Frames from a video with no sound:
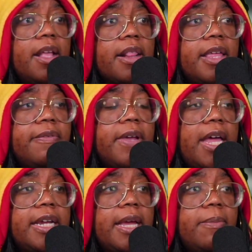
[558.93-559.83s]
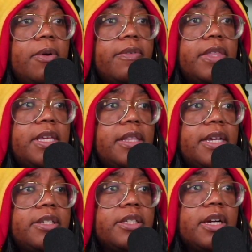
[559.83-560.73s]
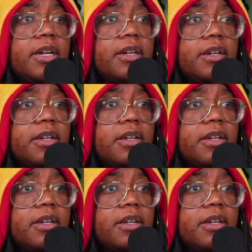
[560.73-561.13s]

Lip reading: They've got to get more of the elixir.